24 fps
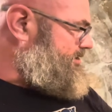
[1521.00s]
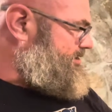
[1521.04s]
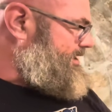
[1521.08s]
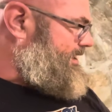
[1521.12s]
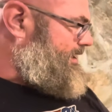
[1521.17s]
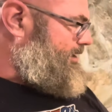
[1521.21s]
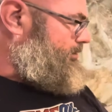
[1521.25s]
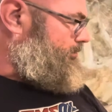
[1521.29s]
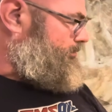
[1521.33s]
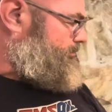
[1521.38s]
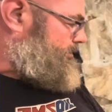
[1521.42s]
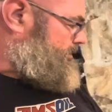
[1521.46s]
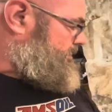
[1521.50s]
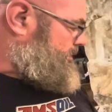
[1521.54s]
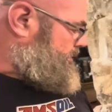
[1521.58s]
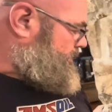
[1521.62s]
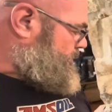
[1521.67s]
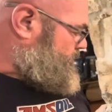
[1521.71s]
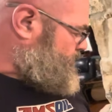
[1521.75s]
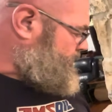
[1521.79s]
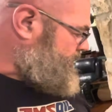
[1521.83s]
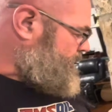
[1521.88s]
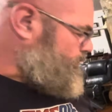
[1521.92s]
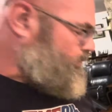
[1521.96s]
out,
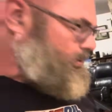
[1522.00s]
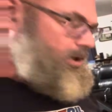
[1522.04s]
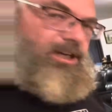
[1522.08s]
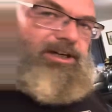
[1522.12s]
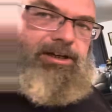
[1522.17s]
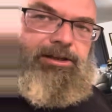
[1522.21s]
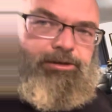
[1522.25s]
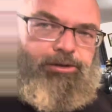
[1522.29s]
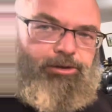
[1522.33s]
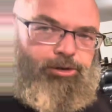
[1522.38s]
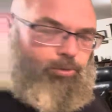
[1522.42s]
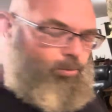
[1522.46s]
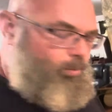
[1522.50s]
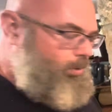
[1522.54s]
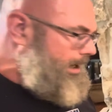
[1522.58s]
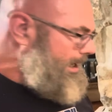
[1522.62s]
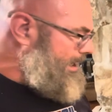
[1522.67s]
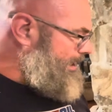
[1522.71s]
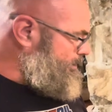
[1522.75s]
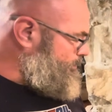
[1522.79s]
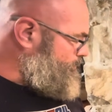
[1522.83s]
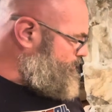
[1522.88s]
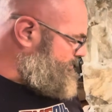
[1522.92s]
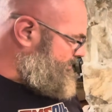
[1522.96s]
we went a little
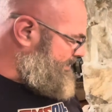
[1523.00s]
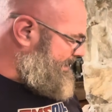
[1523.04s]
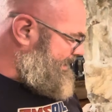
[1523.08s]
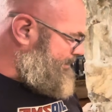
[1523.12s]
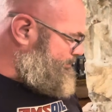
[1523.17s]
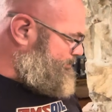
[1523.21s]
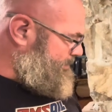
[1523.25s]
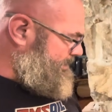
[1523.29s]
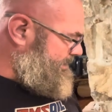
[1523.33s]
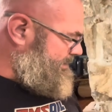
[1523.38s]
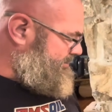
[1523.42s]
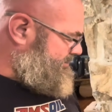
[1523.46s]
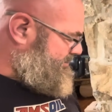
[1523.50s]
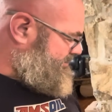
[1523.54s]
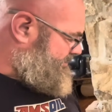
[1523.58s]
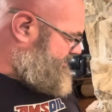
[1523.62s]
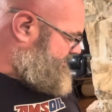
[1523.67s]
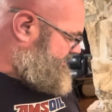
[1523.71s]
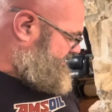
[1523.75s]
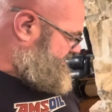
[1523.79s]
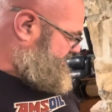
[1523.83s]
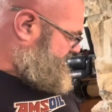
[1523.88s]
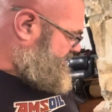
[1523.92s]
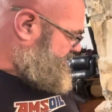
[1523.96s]
wide with that piece.
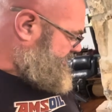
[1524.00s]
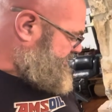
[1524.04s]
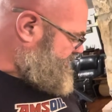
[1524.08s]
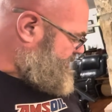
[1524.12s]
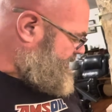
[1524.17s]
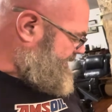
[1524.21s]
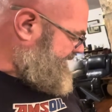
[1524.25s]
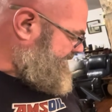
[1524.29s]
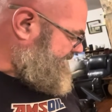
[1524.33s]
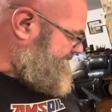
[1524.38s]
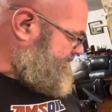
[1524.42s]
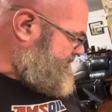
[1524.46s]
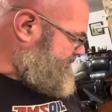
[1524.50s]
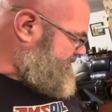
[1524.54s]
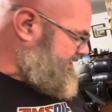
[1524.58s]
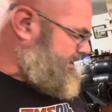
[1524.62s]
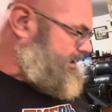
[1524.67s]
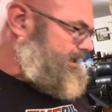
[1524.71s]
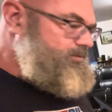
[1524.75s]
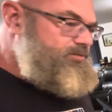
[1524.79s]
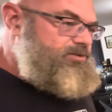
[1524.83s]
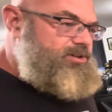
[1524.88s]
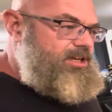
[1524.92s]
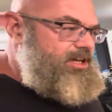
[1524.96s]
So I am gonna
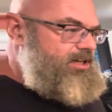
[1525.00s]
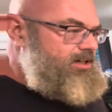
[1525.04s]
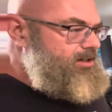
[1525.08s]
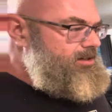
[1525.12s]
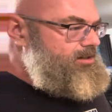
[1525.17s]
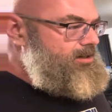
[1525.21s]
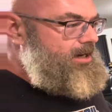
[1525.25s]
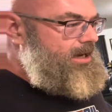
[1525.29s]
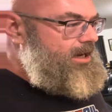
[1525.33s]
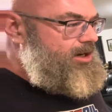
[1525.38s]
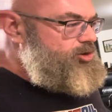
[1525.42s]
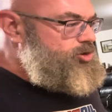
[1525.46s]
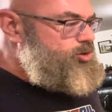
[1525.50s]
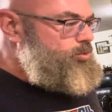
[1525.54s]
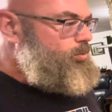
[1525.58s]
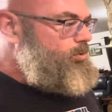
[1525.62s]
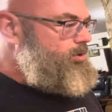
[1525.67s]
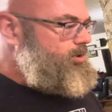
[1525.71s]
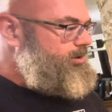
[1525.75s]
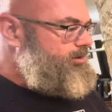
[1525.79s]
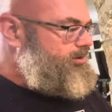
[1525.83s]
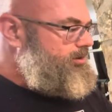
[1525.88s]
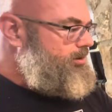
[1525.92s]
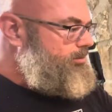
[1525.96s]
have to kind of notch
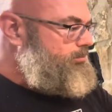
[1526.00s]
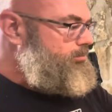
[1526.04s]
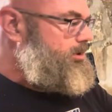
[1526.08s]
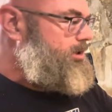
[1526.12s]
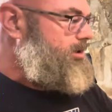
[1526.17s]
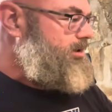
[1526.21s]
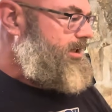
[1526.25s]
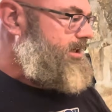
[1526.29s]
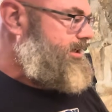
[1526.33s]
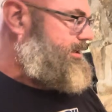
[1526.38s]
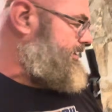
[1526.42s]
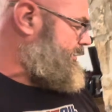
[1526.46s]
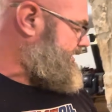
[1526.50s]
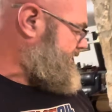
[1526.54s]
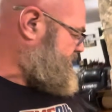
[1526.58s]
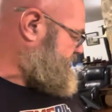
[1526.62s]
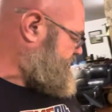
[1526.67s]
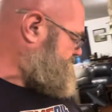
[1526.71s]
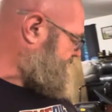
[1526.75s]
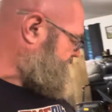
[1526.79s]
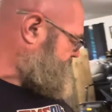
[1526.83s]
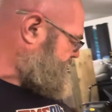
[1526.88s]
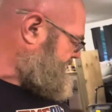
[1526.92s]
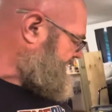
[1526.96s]
one of them like an inch,
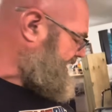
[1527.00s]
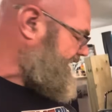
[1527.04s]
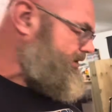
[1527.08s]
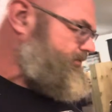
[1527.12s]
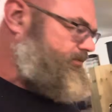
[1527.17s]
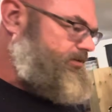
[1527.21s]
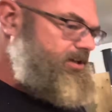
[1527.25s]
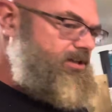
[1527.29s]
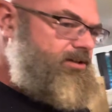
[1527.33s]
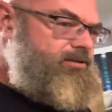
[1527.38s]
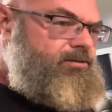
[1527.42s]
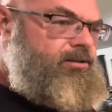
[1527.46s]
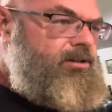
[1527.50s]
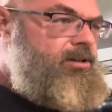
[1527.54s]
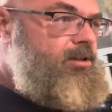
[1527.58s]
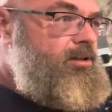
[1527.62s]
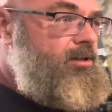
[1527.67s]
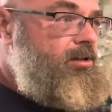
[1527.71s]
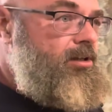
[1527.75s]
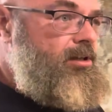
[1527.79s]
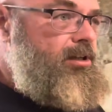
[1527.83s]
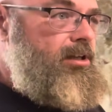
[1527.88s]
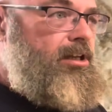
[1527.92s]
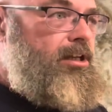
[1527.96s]
inch and a half in.
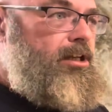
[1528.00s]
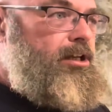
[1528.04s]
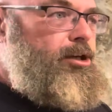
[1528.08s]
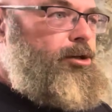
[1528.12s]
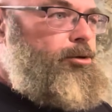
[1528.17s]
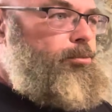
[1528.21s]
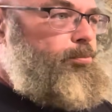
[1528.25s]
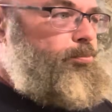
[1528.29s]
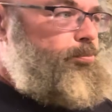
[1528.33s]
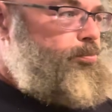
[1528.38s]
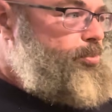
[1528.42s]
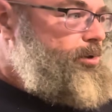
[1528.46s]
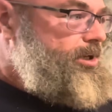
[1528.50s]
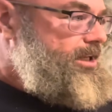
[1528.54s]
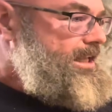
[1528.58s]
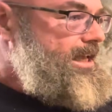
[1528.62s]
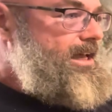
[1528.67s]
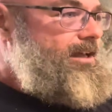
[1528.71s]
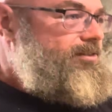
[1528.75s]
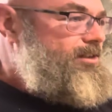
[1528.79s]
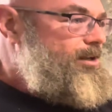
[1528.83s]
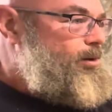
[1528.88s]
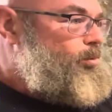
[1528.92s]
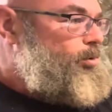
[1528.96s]
But yeah,
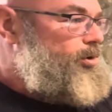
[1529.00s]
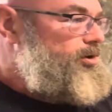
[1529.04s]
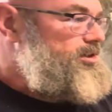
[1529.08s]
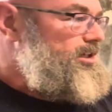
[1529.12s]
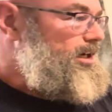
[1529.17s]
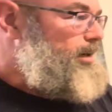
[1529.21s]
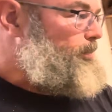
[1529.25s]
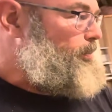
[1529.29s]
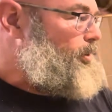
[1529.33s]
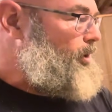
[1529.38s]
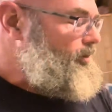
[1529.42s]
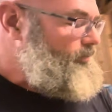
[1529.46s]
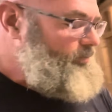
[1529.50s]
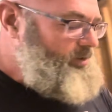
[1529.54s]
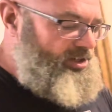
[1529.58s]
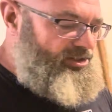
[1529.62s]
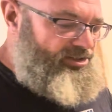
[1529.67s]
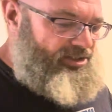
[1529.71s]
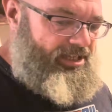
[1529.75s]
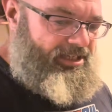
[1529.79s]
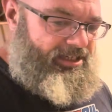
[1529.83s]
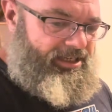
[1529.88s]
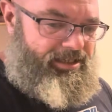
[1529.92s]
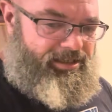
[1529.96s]
that worked out perfect because
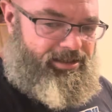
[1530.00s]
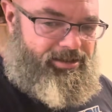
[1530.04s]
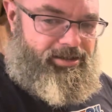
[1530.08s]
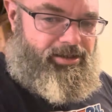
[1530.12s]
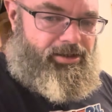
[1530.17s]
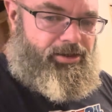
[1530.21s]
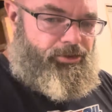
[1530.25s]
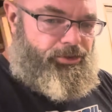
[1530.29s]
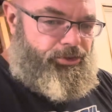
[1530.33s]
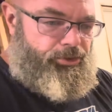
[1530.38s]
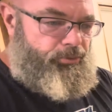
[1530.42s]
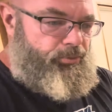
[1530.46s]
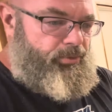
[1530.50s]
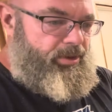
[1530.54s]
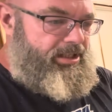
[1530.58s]
I needed 3